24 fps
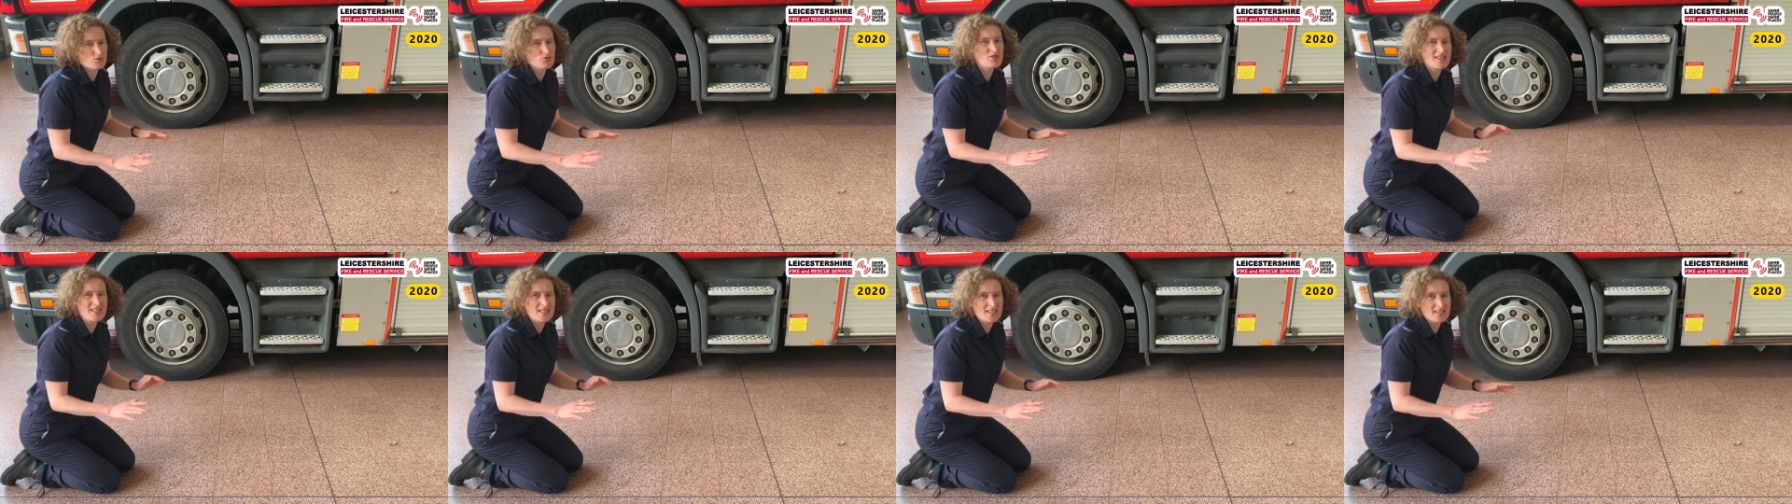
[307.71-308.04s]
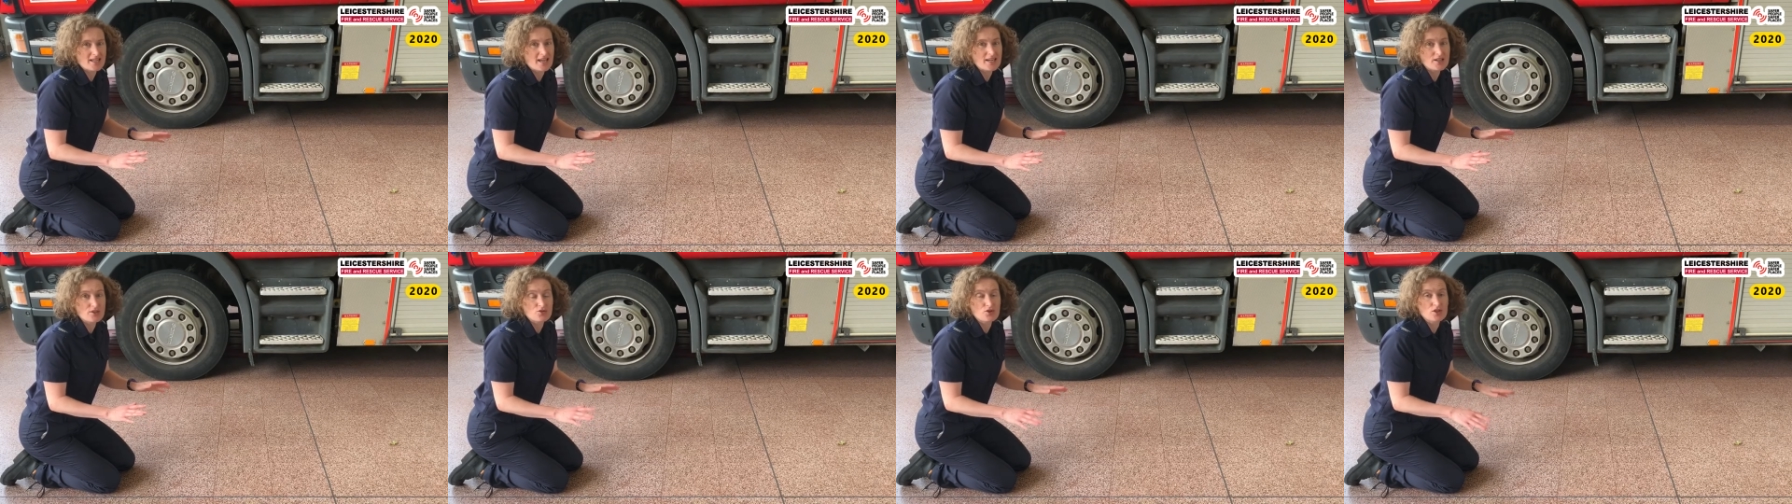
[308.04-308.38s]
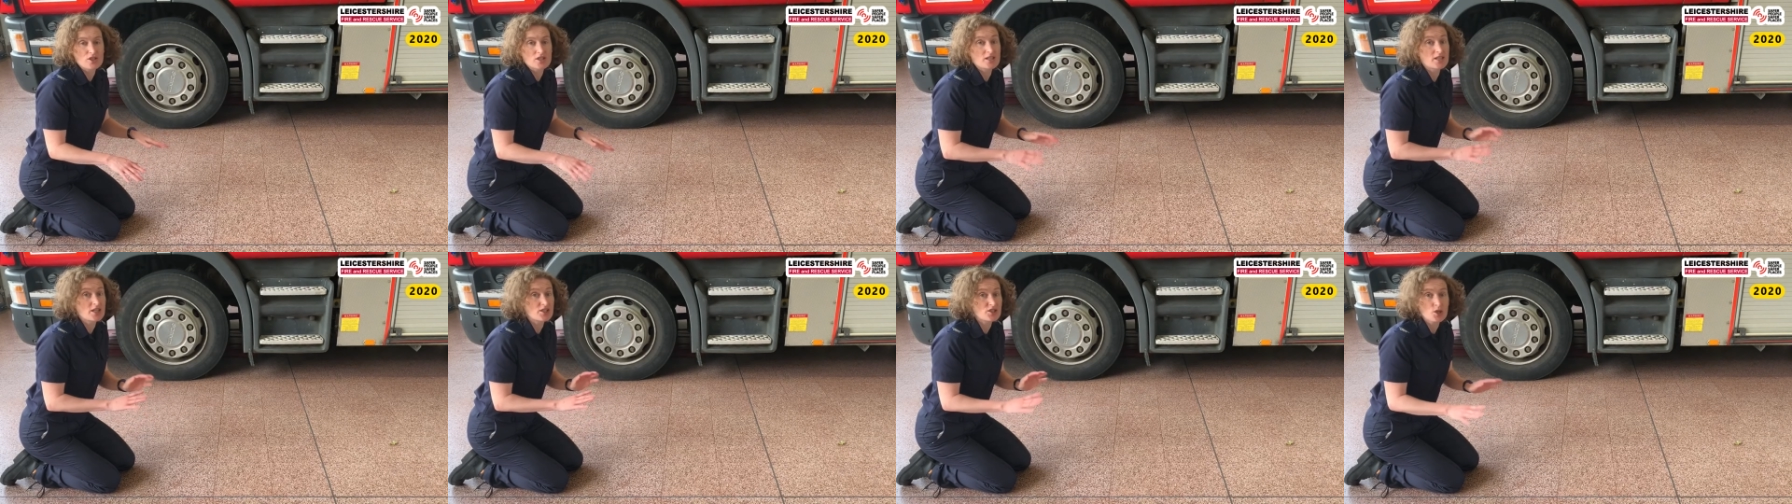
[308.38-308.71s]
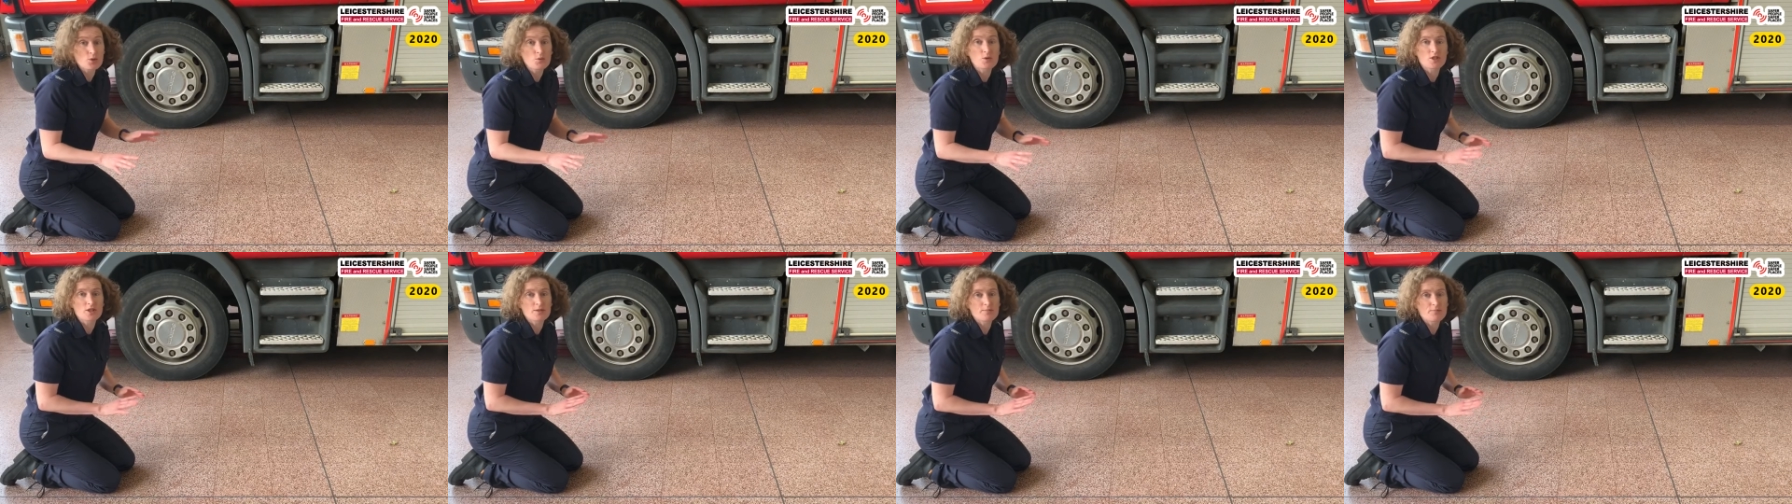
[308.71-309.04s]
really dangerous and I don't
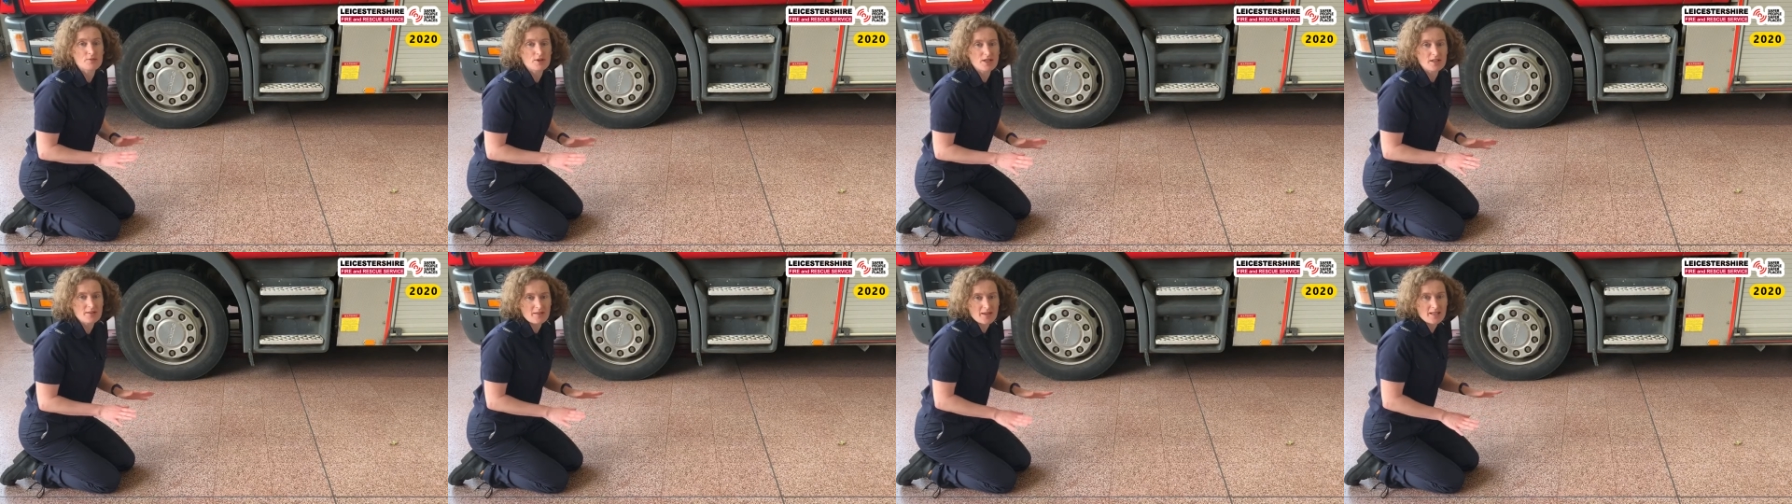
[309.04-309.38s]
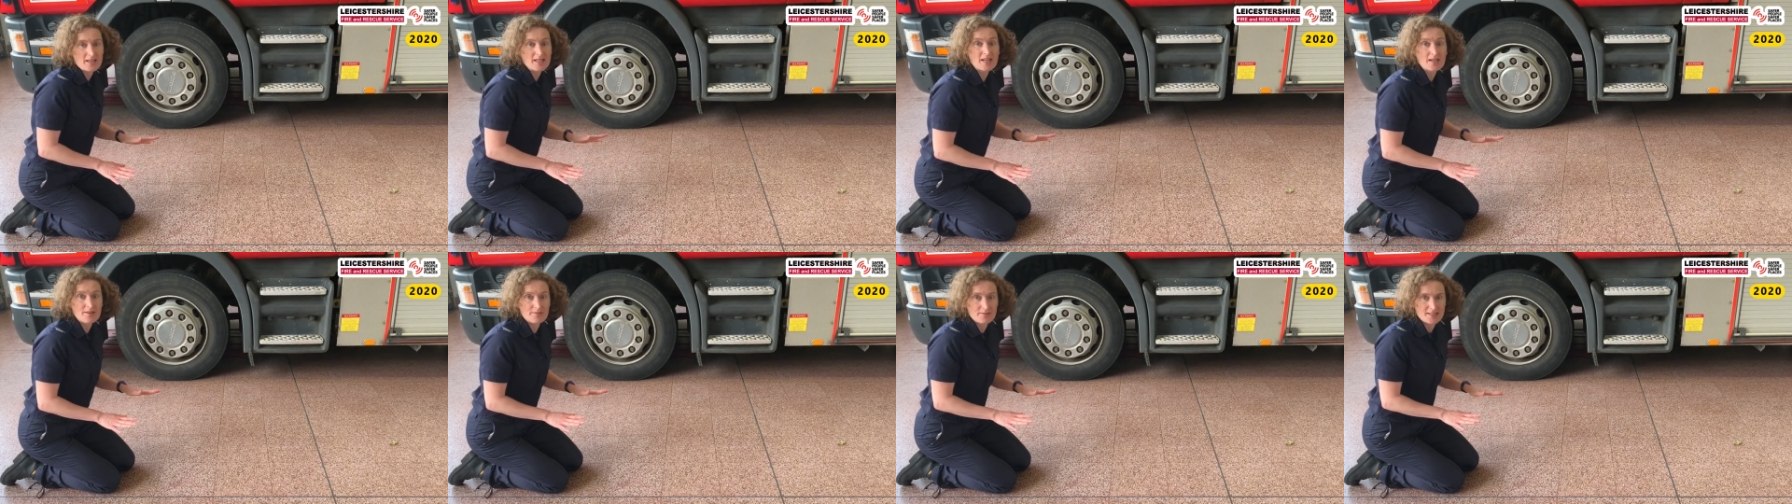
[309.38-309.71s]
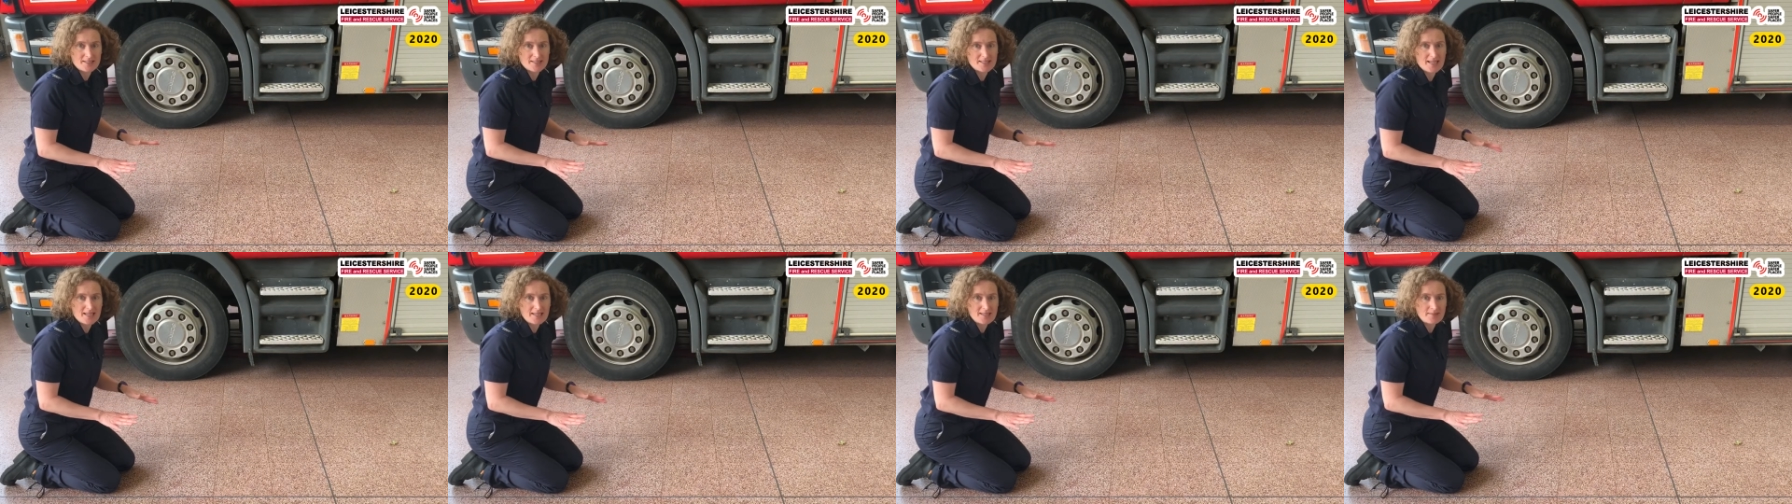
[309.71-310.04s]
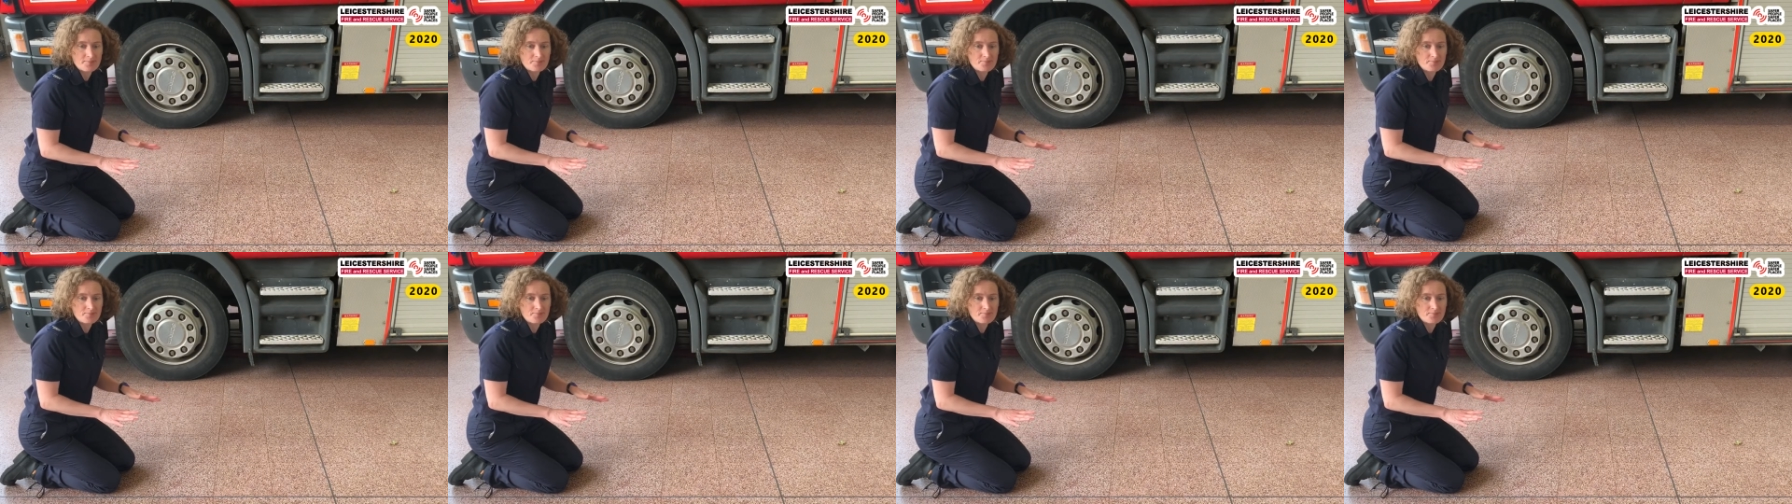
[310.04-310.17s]
want to breathe any of it in.